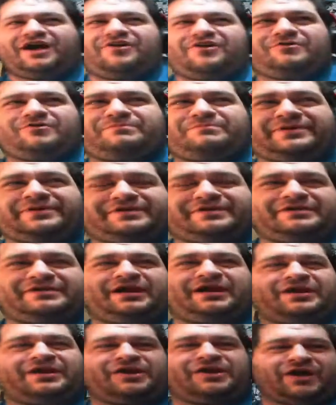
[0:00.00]
No, but
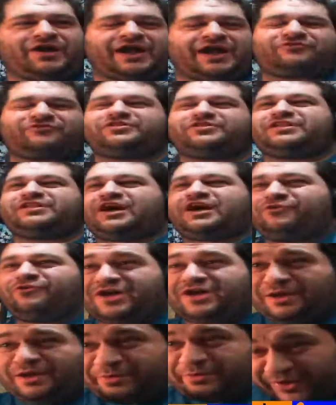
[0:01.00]
actually,
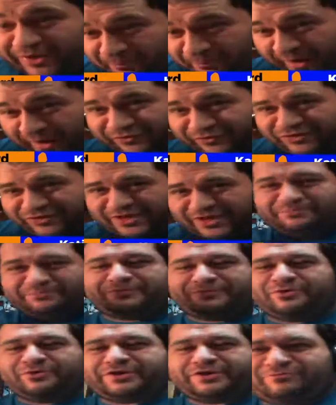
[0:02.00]
hold on. I'm gonna go make
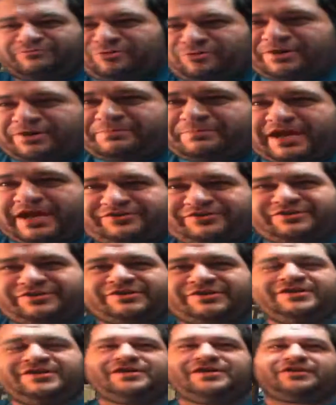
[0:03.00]
some. We'll get back to
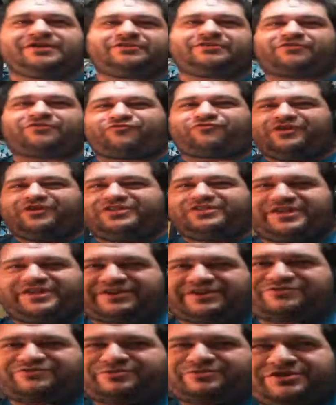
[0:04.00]
you. Just fill the
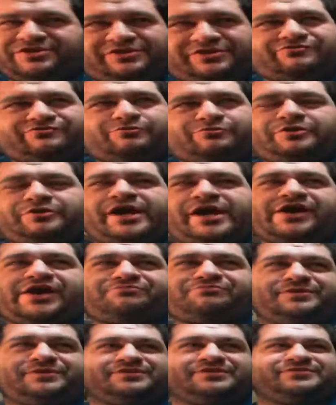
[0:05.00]
next
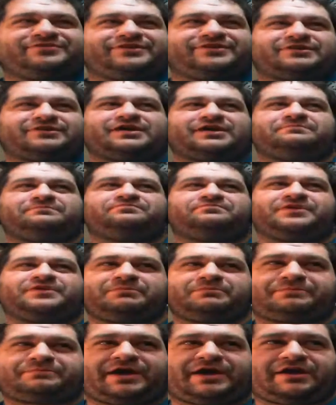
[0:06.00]
4.5 minutes here.
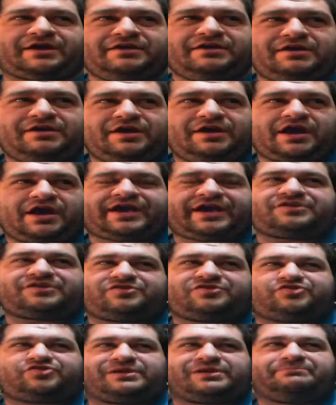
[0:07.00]
I'll be back. I
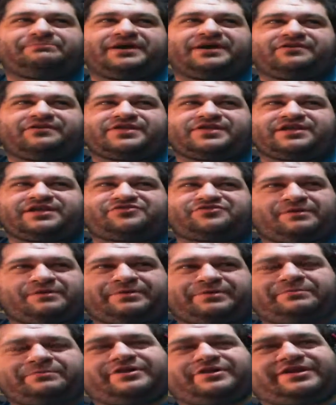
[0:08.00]
guess I shouldn't butter that, so
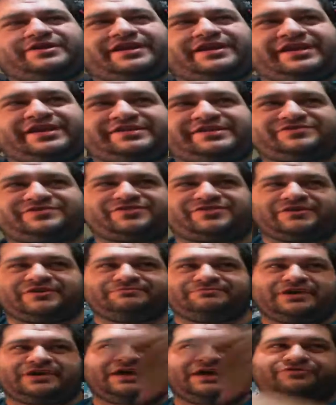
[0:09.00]
I'm probably not gonna eat it.
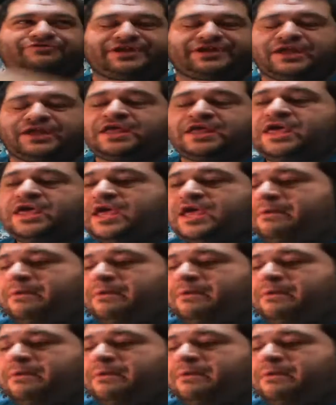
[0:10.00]
So forget it.